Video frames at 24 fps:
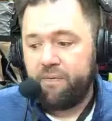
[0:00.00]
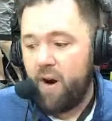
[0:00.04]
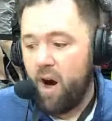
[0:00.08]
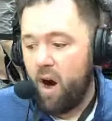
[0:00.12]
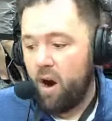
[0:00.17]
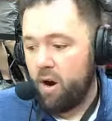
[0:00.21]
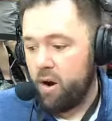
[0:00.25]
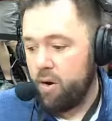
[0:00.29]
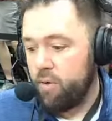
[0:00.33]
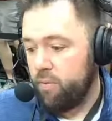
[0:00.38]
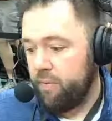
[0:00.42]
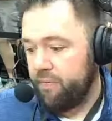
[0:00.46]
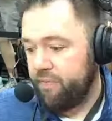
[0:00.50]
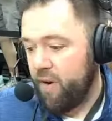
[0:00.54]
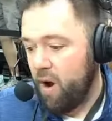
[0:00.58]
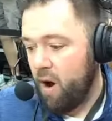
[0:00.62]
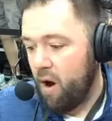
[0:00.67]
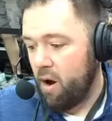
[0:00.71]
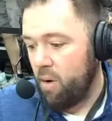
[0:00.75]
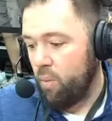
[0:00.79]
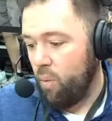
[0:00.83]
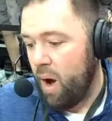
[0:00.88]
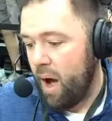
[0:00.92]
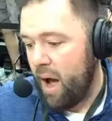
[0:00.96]
far and
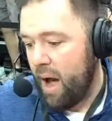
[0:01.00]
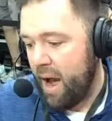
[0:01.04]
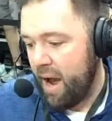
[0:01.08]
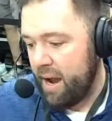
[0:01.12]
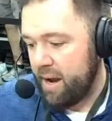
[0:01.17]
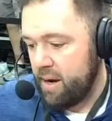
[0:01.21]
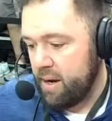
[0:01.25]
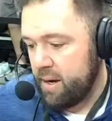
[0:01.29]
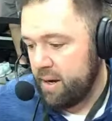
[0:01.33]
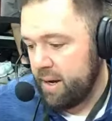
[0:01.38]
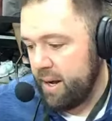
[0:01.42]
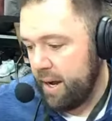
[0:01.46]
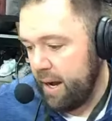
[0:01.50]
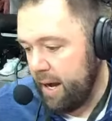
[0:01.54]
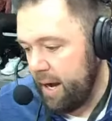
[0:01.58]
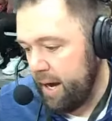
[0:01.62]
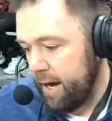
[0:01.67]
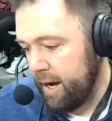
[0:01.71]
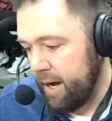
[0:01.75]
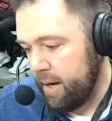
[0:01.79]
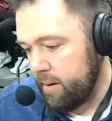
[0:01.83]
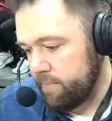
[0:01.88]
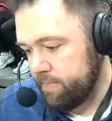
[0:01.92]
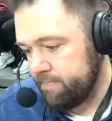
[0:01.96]
wide.
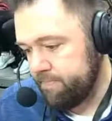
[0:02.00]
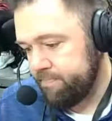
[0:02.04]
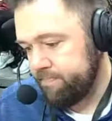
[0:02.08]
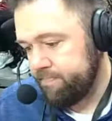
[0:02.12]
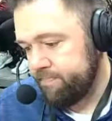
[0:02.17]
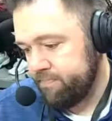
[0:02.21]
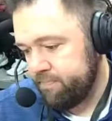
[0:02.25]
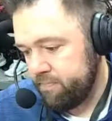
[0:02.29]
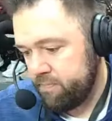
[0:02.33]
By